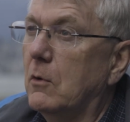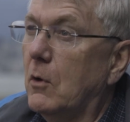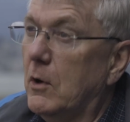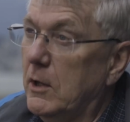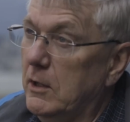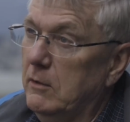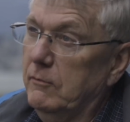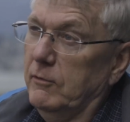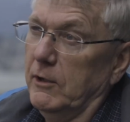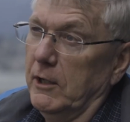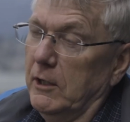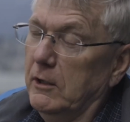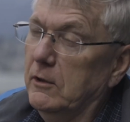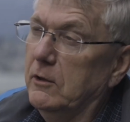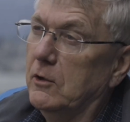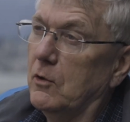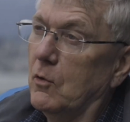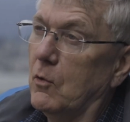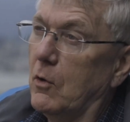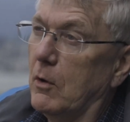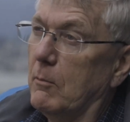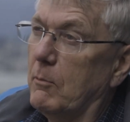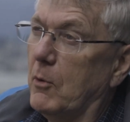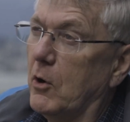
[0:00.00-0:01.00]
even in the
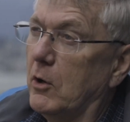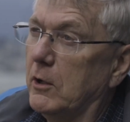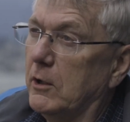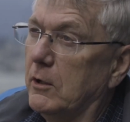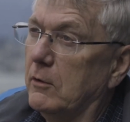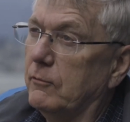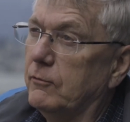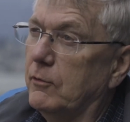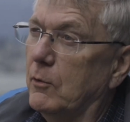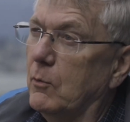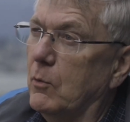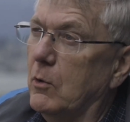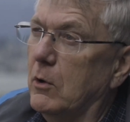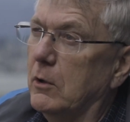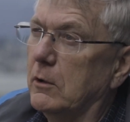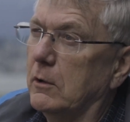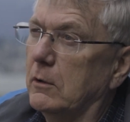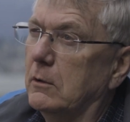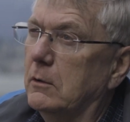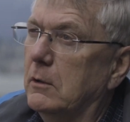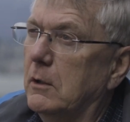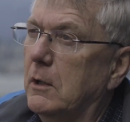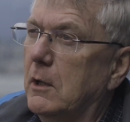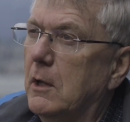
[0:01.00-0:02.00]
ore body if you want
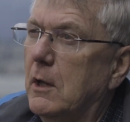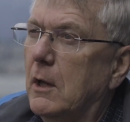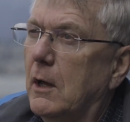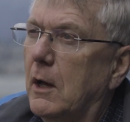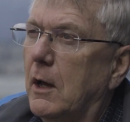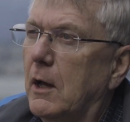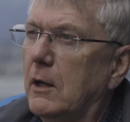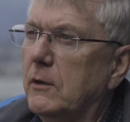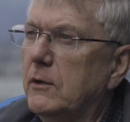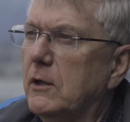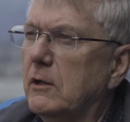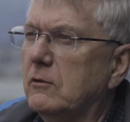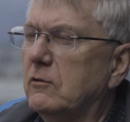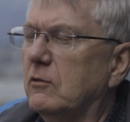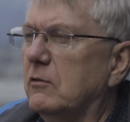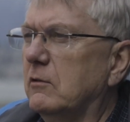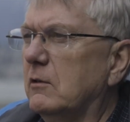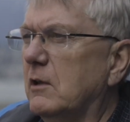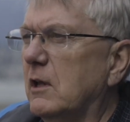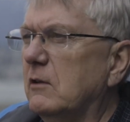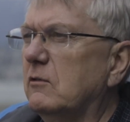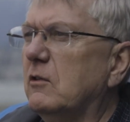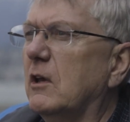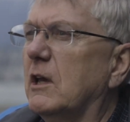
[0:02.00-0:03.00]
it. And
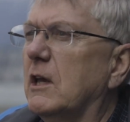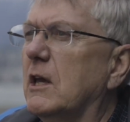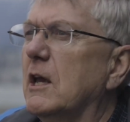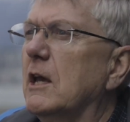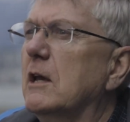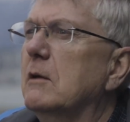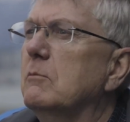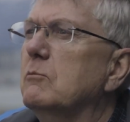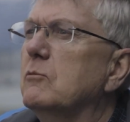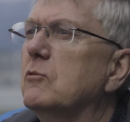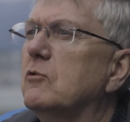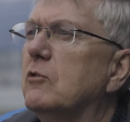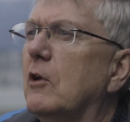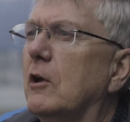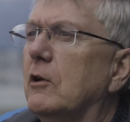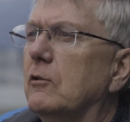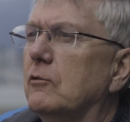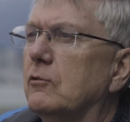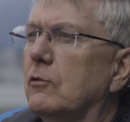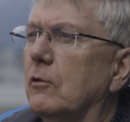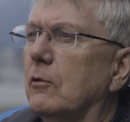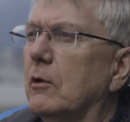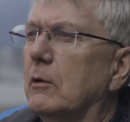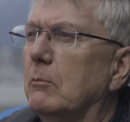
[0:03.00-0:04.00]
that's a game
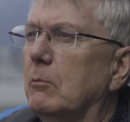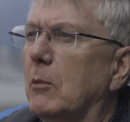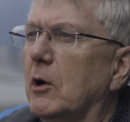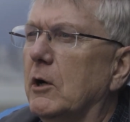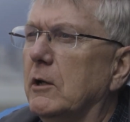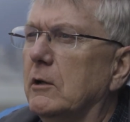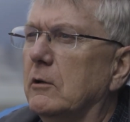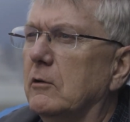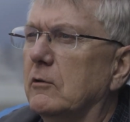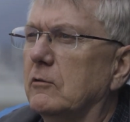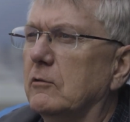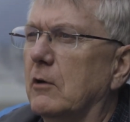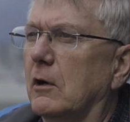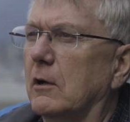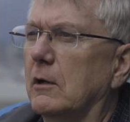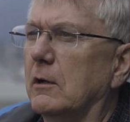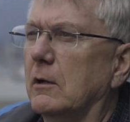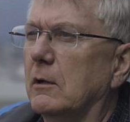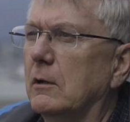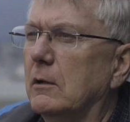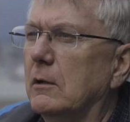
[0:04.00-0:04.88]
changer in mine design.